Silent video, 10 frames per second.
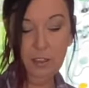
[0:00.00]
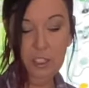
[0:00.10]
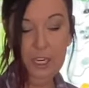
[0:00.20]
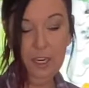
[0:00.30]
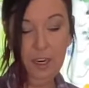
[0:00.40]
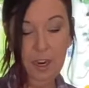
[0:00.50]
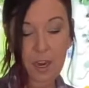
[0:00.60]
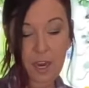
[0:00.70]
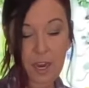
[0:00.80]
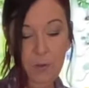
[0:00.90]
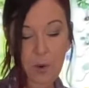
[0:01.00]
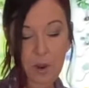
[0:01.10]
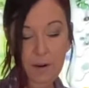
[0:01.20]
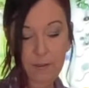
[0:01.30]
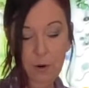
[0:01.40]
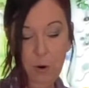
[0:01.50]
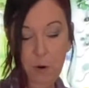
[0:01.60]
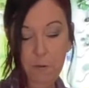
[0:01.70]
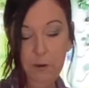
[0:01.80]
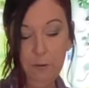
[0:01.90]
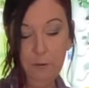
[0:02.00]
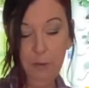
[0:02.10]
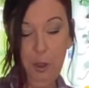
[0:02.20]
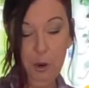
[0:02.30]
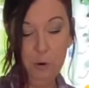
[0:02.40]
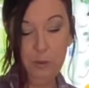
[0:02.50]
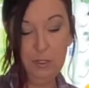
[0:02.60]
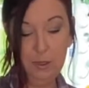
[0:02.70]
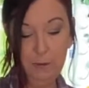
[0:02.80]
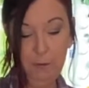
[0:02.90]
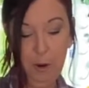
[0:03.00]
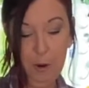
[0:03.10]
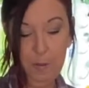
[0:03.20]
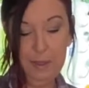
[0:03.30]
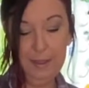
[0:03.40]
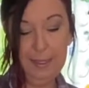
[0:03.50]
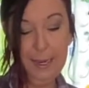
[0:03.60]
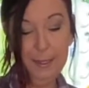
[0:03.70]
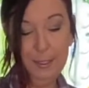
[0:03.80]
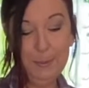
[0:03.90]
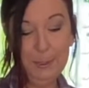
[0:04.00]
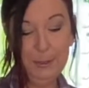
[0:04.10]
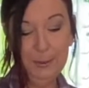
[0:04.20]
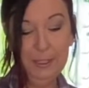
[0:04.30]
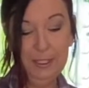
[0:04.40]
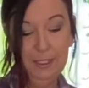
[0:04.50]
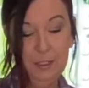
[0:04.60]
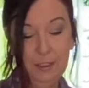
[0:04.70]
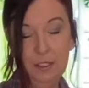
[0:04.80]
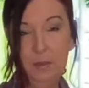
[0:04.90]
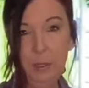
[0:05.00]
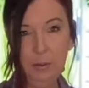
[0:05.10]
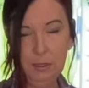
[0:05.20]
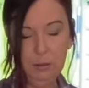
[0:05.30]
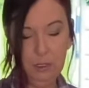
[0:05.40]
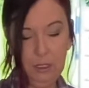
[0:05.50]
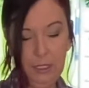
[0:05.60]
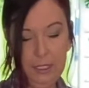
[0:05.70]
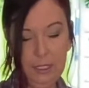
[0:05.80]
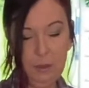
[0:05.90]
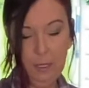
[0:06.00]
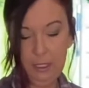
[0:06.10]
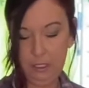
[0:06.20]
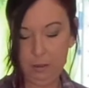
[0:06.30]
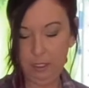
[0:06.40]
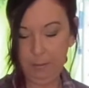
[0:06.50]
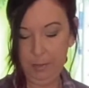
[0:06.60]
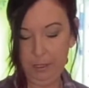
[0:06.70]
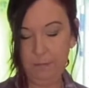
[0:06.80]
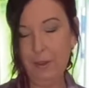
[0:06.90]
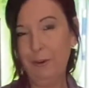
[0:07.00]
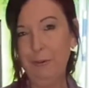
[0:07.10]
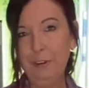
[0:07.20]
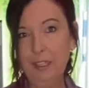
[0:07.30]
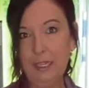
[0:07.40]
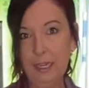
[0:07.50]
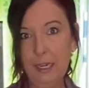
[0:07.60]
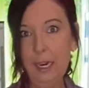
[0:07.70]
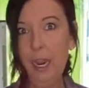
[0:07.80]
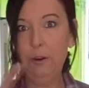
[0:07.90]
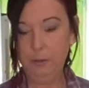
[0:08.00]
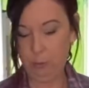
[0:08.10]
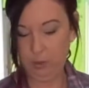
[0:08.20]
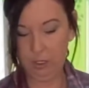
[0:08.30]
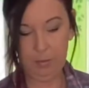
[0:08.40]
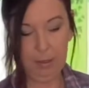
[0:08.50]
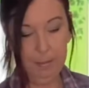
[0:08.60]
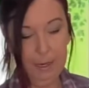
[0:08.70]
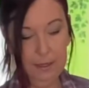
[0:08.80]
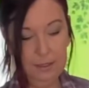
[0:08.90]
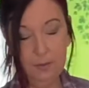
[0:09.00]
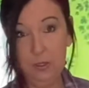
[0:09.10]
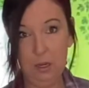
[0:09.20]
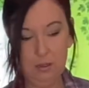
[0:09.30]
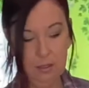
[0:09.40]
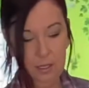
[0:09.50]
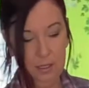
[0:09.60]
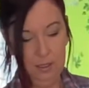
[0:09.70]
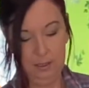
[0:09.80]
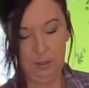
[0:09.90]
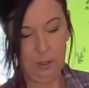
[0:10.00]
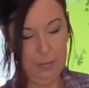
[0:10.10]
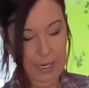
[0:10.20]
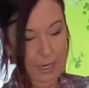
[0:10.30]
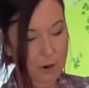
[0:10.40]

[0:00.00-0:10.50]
shaker, and whatever overflows from the teaspoon. This is probably a really lazy way to do it, but I don't feel like getting out the really big box of salt. So I'm gonna go